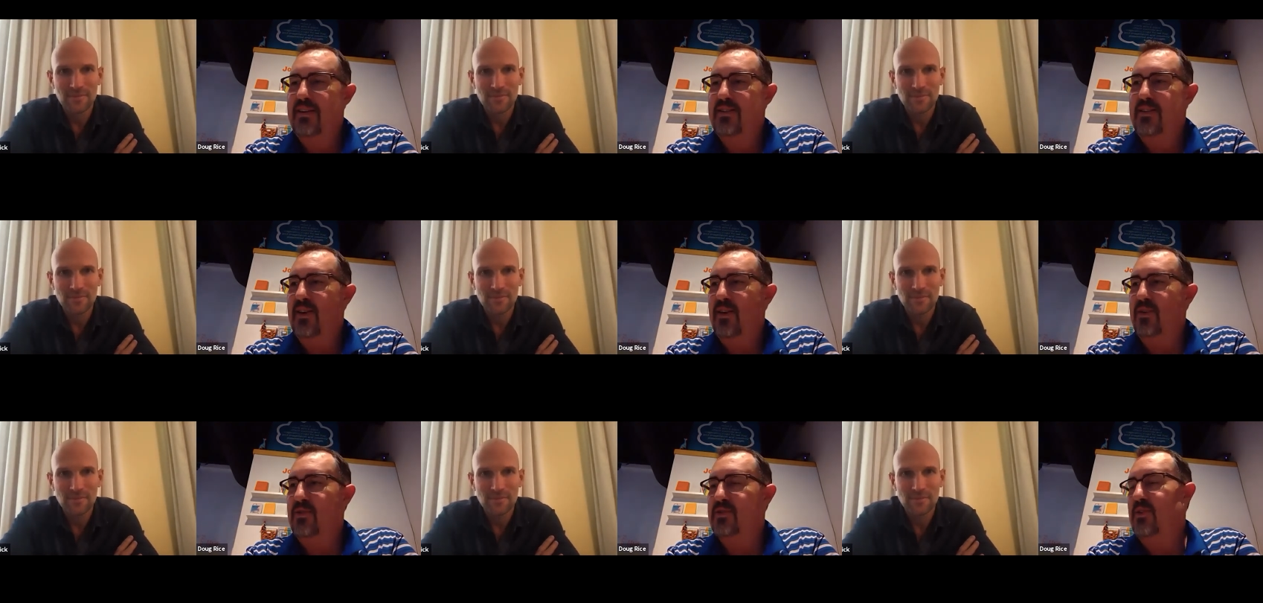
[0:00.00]

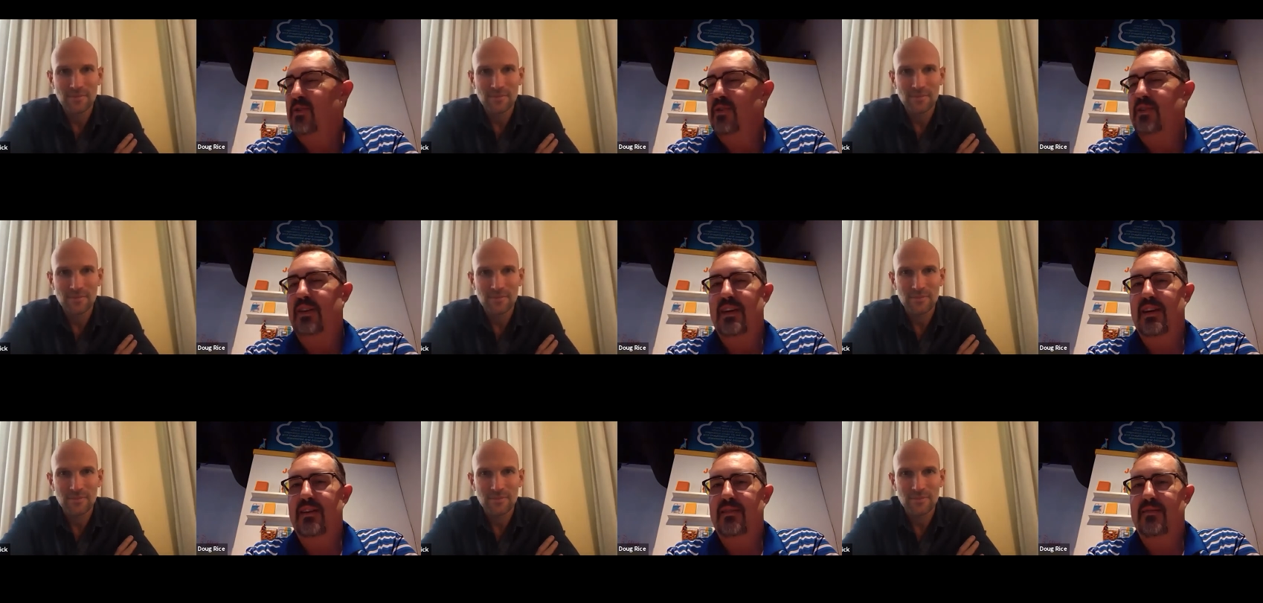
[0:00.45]
Speaker 1: you know,
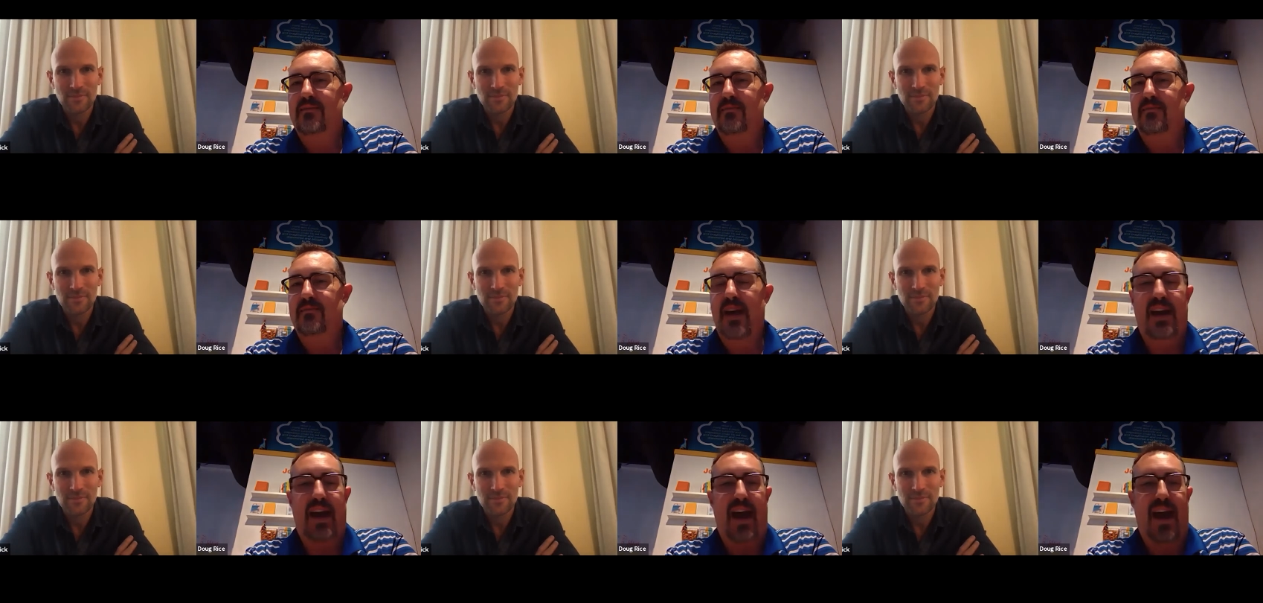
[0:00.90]
certainly
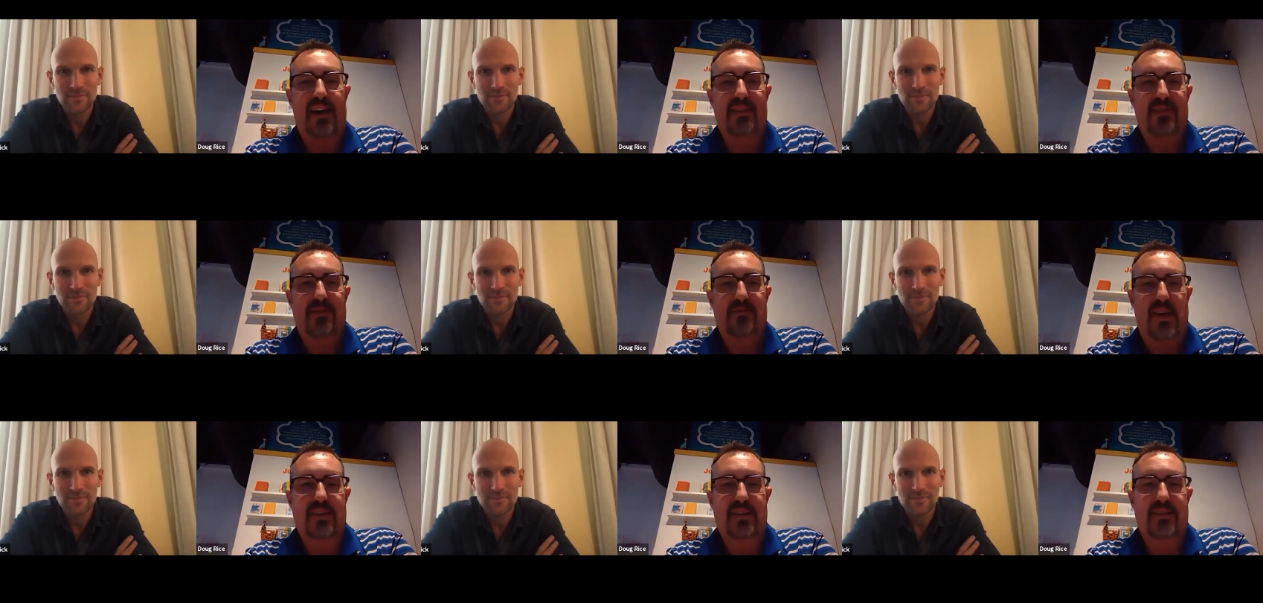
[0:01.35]
made an
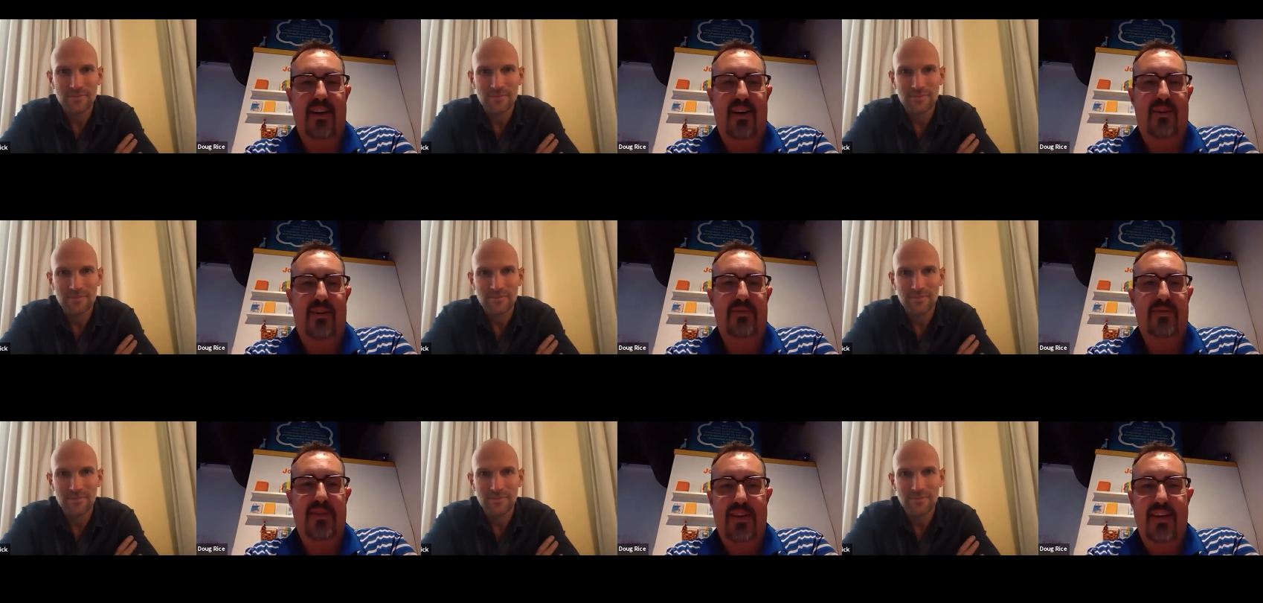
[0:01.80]
ass of
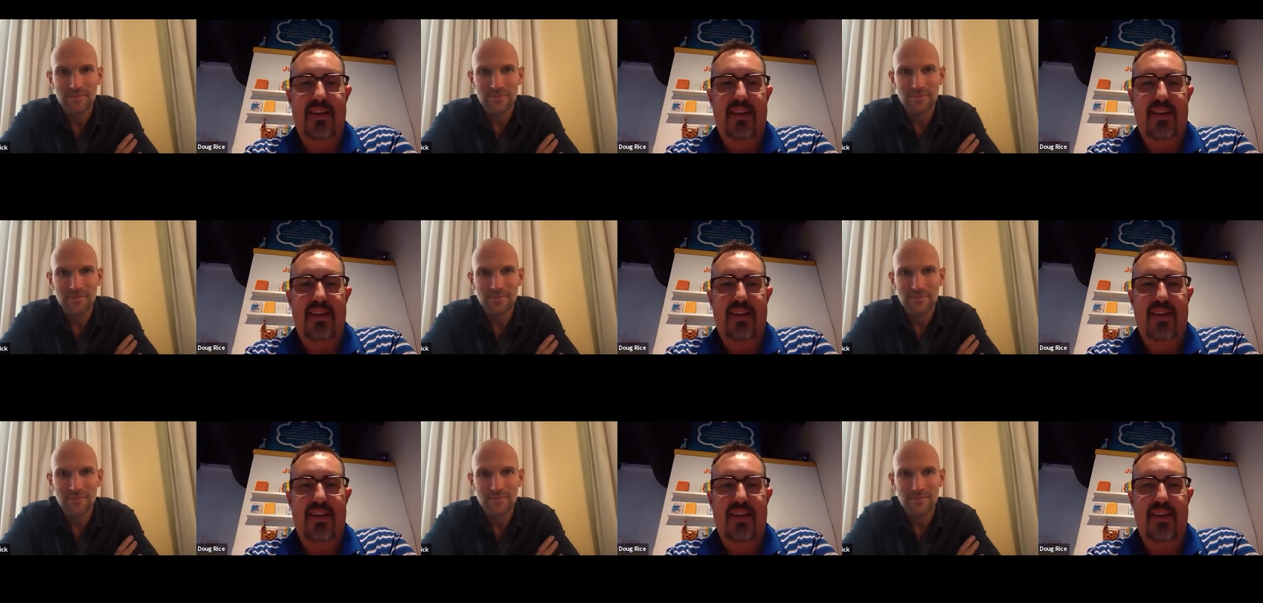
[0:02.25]
myself,